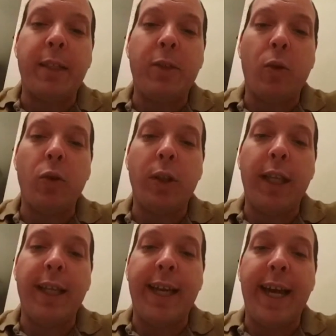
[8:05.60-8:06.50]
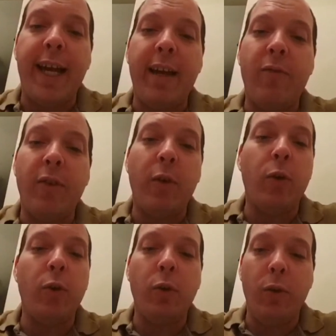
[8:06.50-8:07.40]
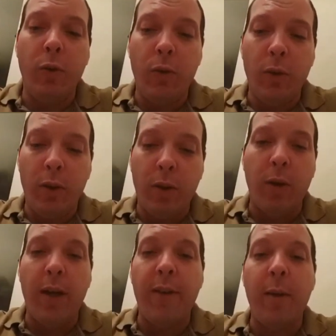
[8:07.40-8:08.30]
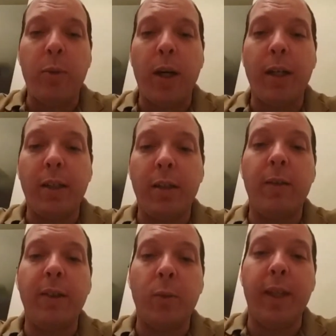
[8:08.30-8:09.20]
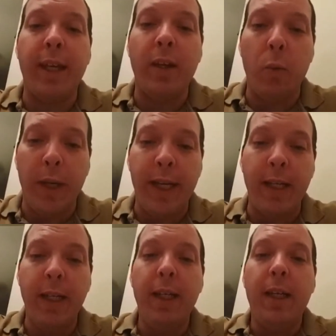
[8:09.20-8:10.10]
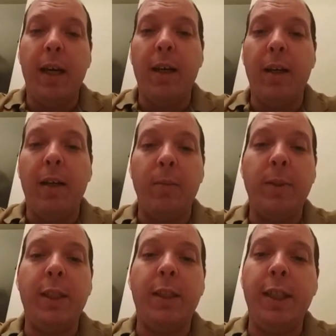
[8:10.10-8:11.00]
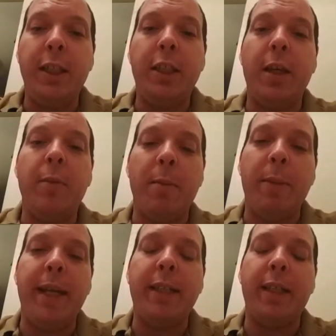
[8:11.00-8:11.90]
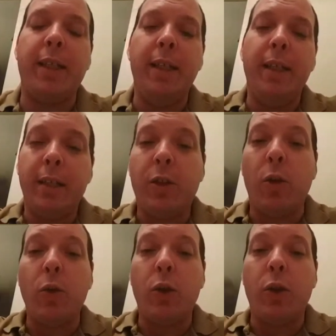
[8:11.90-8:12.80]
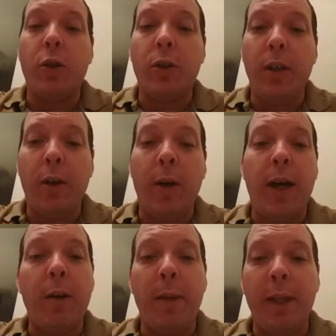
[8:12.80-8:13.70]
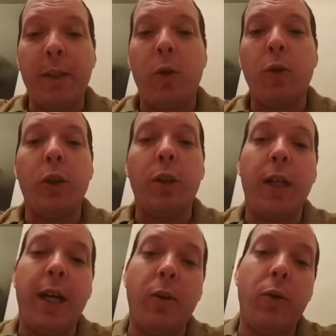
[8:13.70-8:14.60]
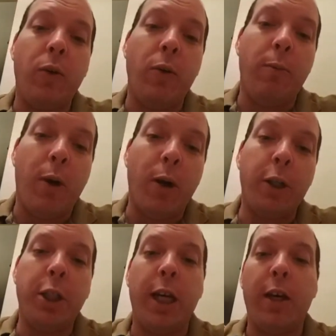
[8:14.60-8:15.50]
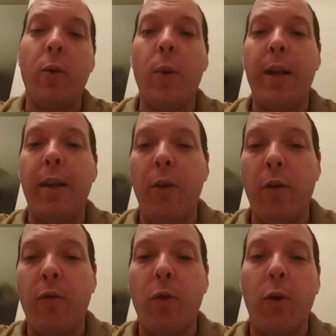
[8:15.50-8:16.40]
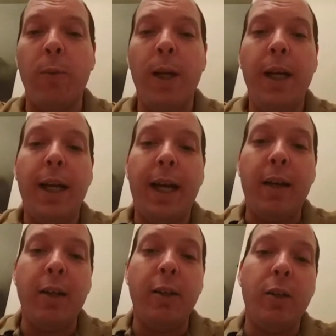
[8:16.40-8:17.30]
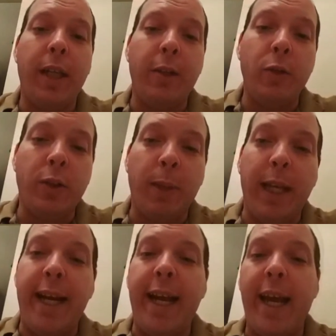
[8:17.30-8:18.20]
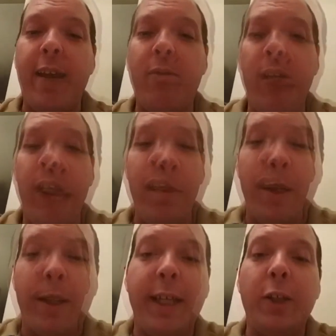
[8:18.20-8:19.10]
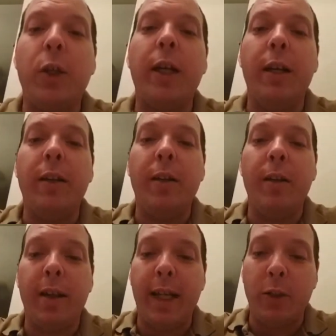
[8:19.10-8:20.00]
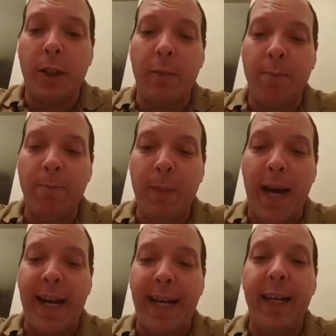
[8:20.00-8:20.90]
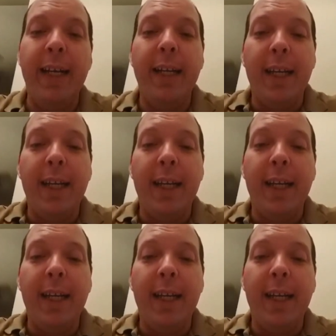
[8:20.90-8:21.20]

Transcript: soldiering that they can for those who don't have any prior service within a week, to teach them the basic soldier, how to be a soldier, how to march, how to wear the uniform, they do some land nav, but they try to pack it